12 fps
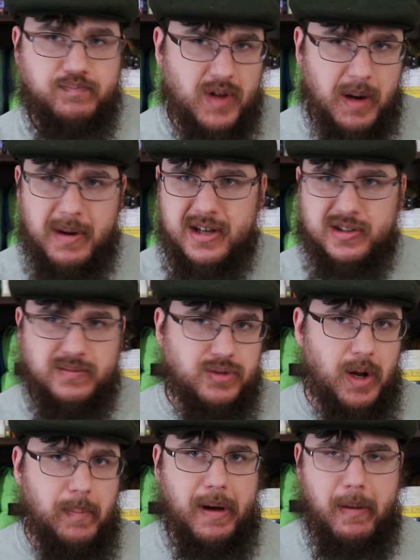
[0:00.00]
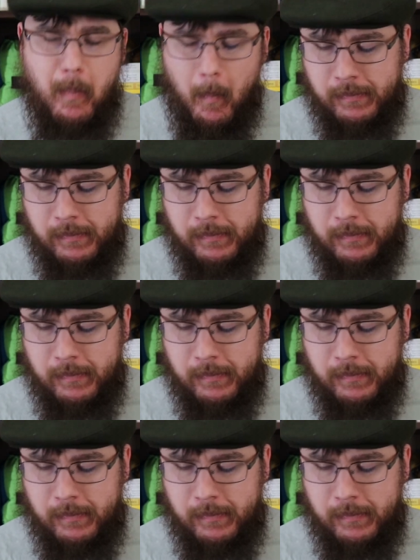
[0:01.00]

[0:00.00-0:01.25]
Not amazing, not bad.